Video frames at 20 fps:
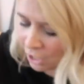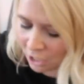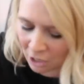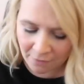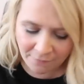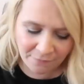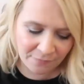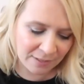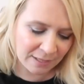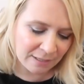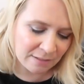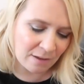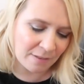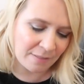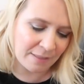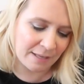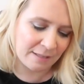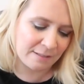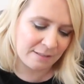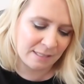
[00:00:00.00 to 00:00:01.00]
I love things
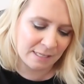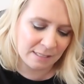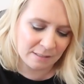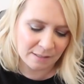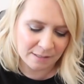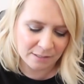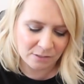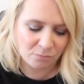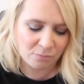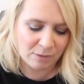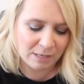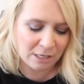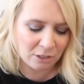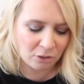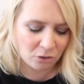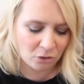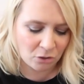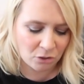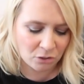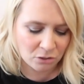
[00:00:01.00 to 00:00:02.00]
like this. Things like this are really
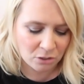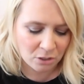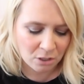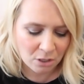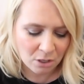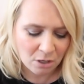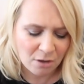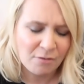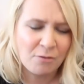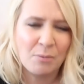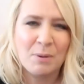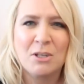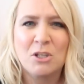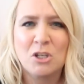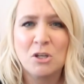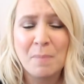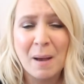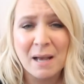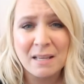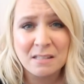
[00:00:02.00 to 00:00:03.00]
good when you
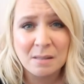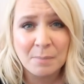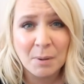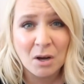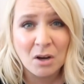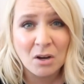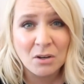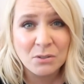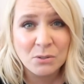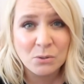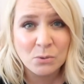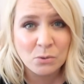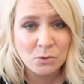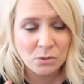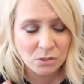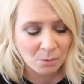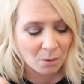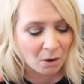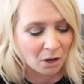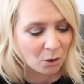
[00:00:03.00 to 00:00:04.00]
do pass the
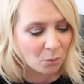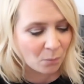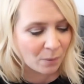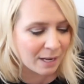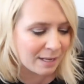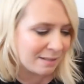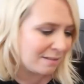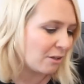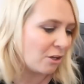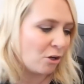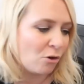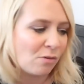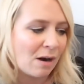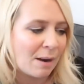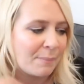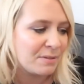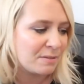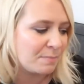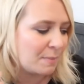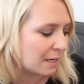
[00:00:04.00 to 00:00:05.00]
parcels. So I always like
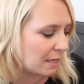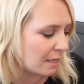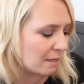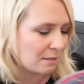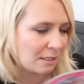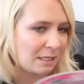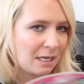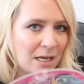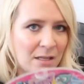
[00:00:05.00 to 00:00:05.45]
grab as many as I